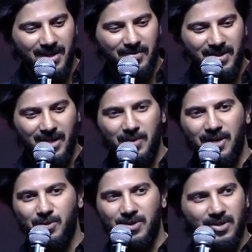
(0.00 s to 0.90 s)
every time
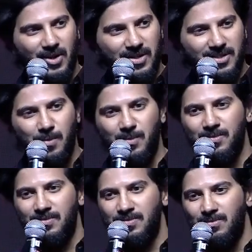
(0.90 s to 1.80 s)
Hanusa got some
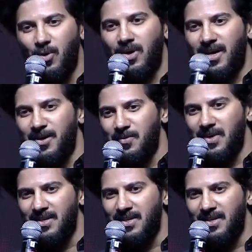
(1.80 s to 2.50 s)
more time,